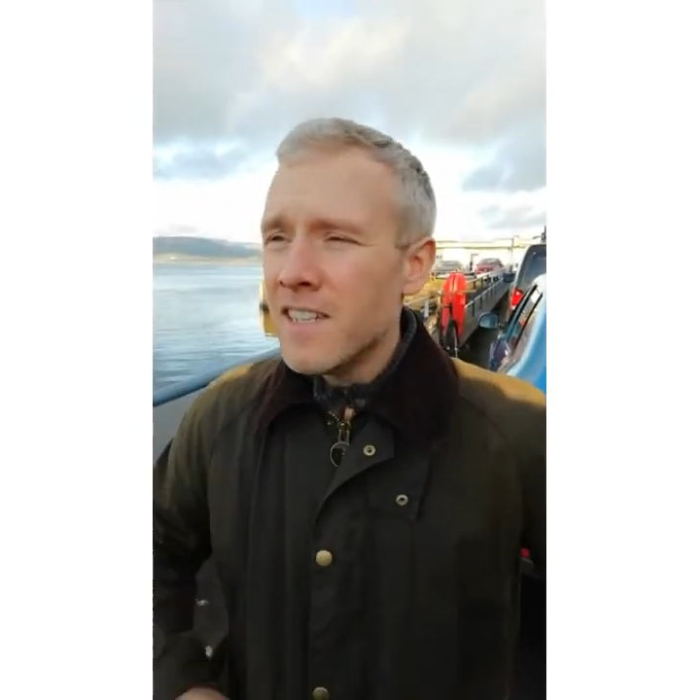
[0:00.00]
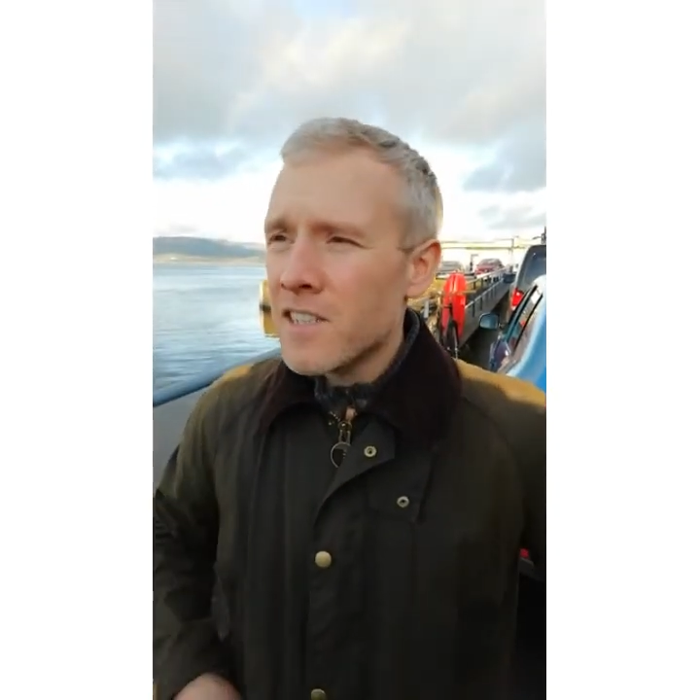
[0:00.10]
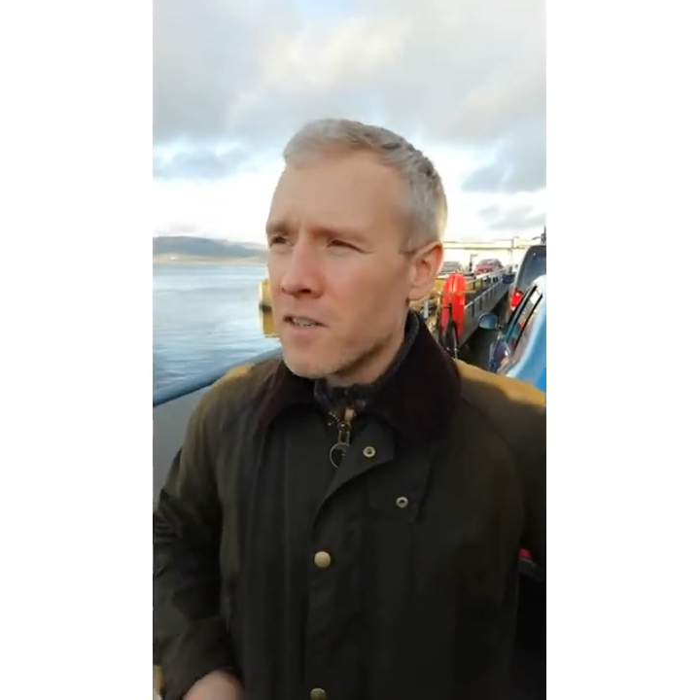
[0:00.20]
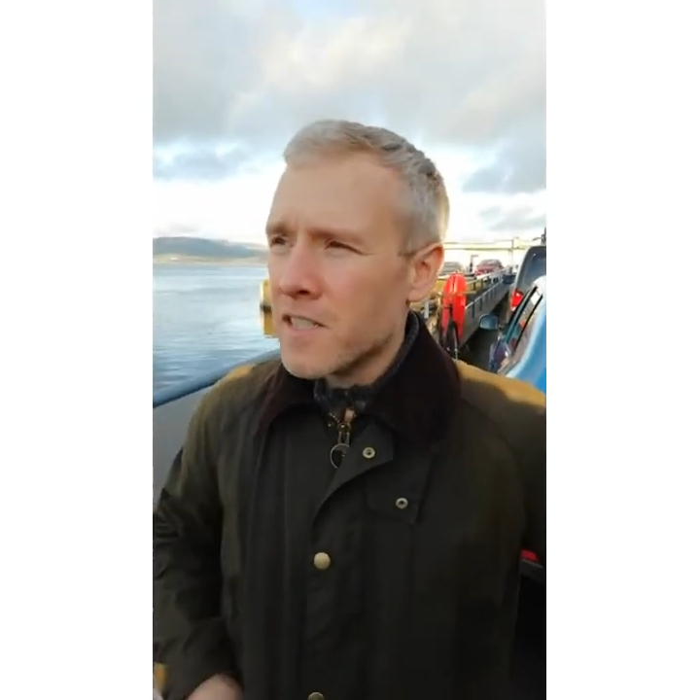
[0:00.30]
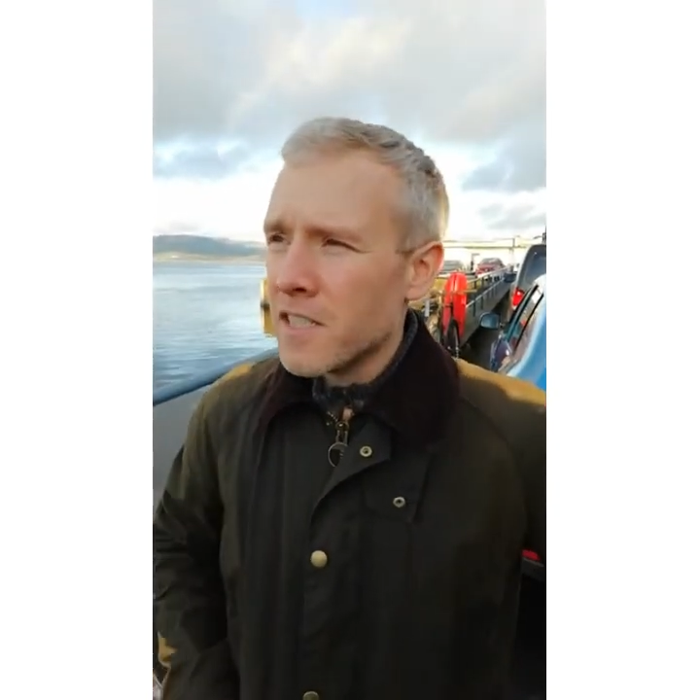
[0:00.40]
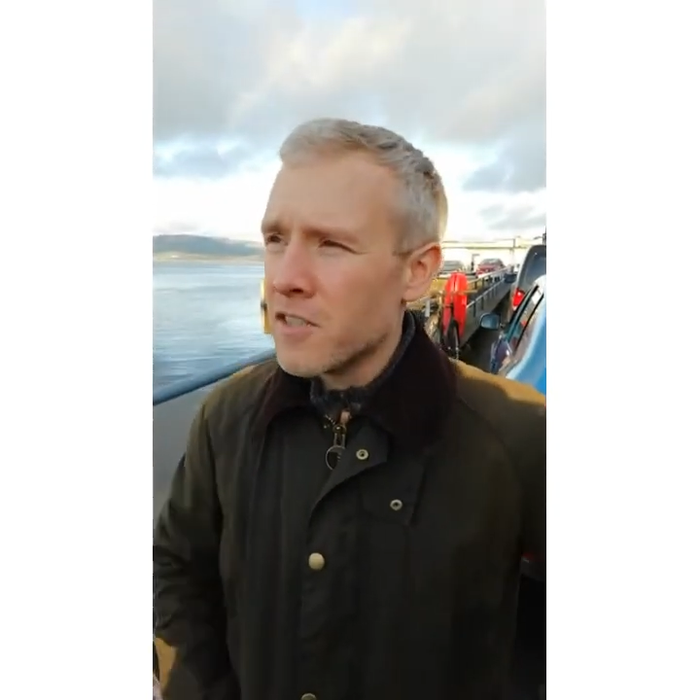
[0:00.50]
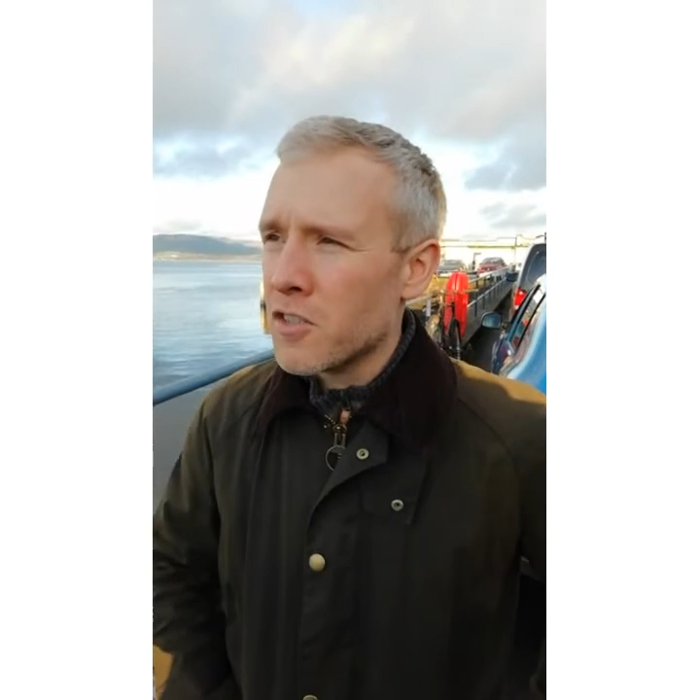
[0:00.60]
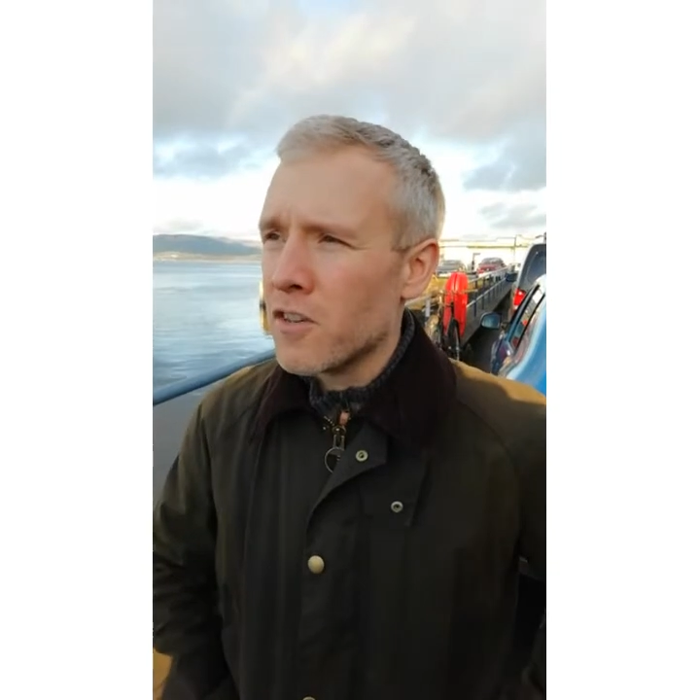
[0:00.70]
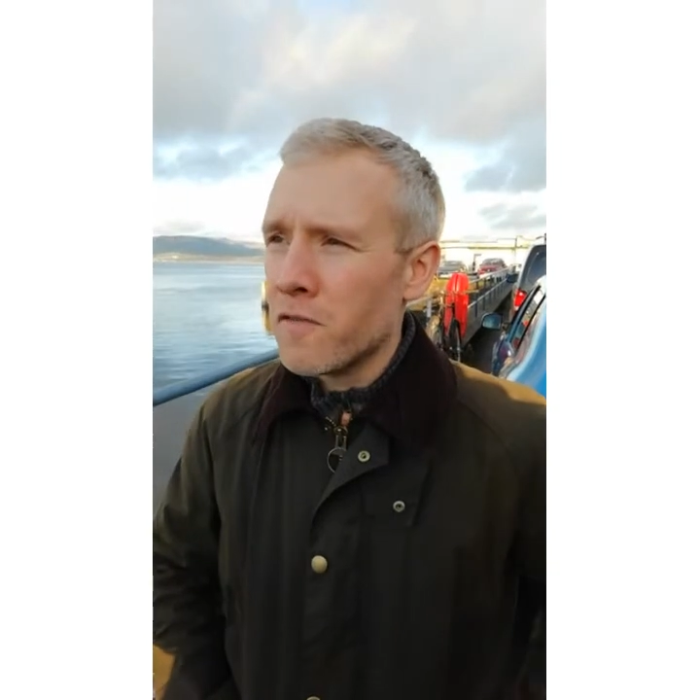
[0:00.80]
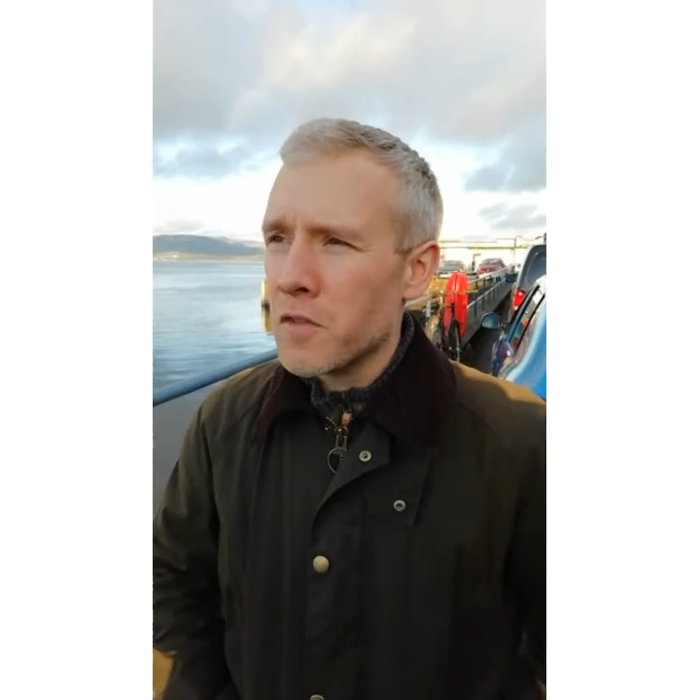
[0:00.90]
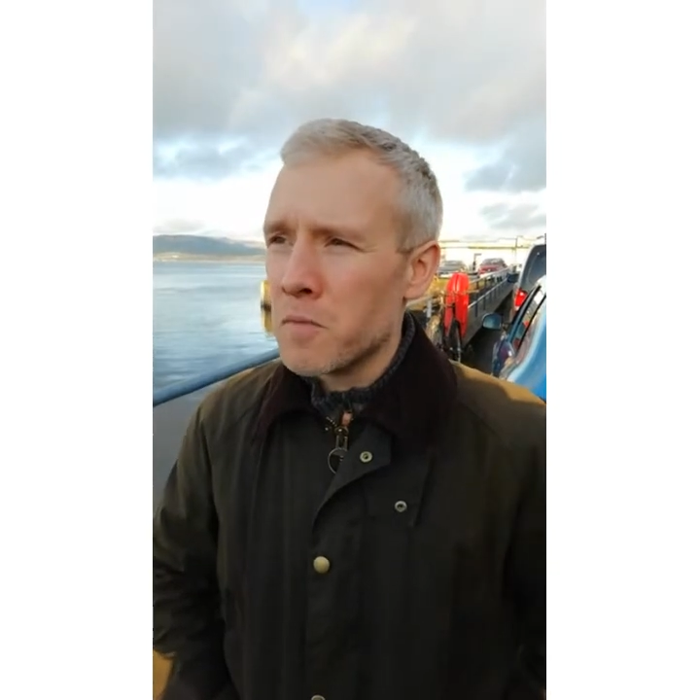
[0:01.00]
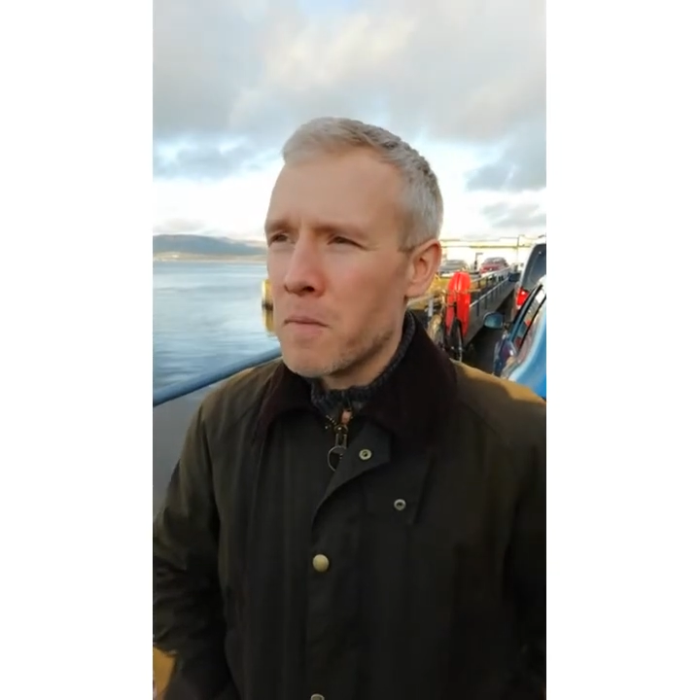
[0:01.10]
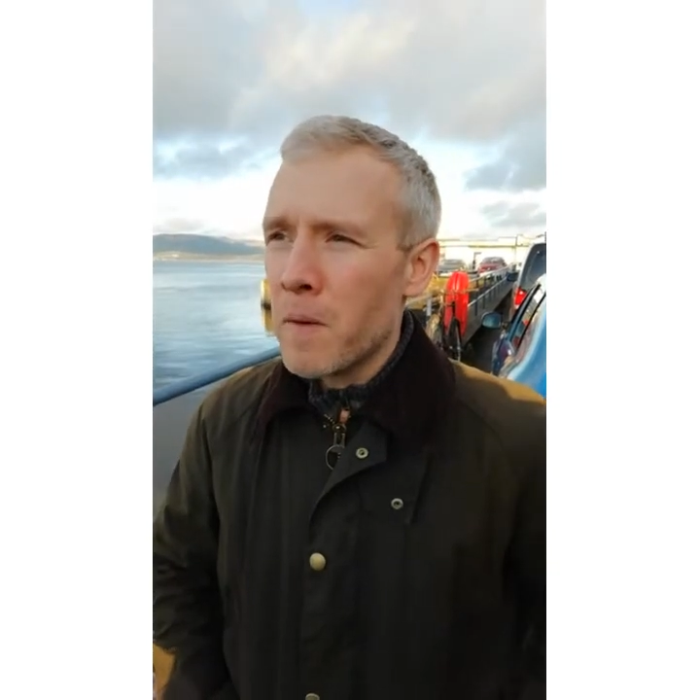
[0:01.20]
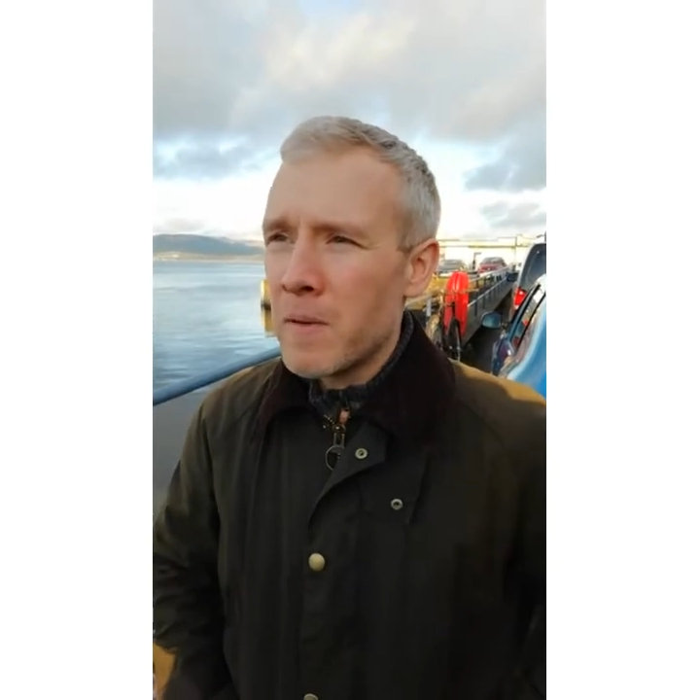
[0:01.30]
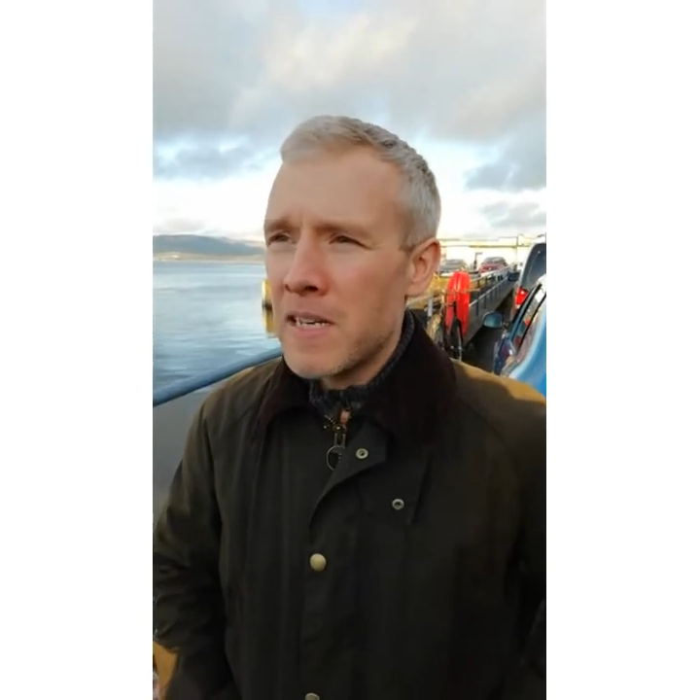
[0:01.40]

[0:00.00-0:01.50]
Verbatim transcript: So in terms of truffles, we probably